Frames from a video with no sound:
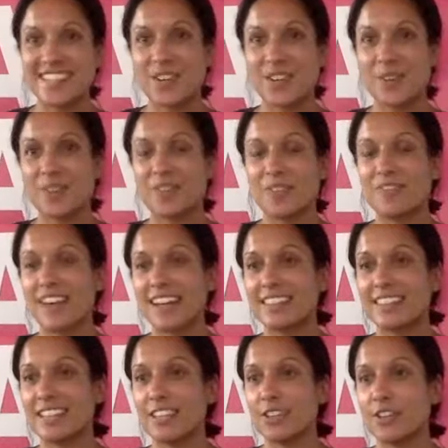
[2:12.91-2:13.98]
So the
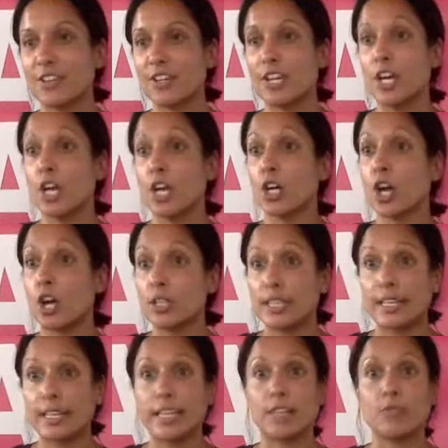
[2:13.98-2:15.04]
fact that you're
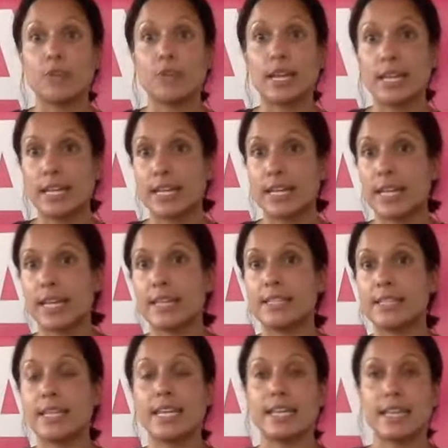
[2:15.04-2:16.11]
calling in, writing,
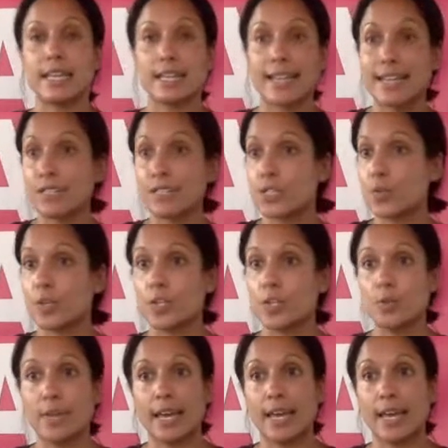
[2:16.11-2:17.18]
and taking classes
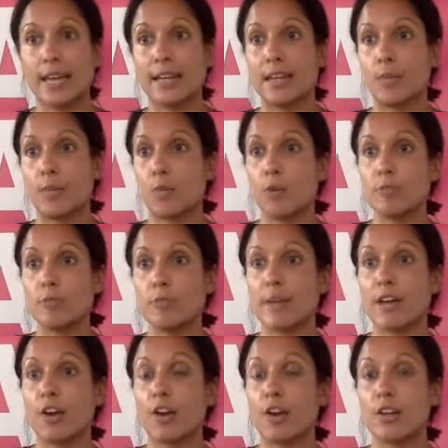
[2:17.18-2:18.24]
when you can, it warms
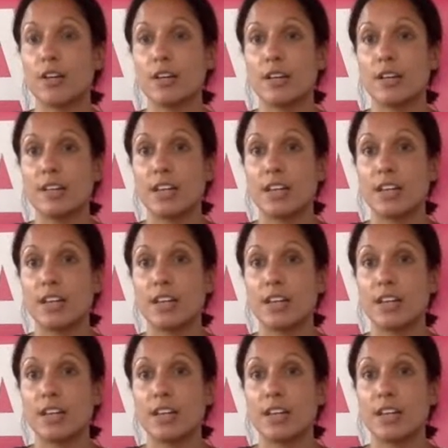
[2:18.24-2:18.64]
my heart,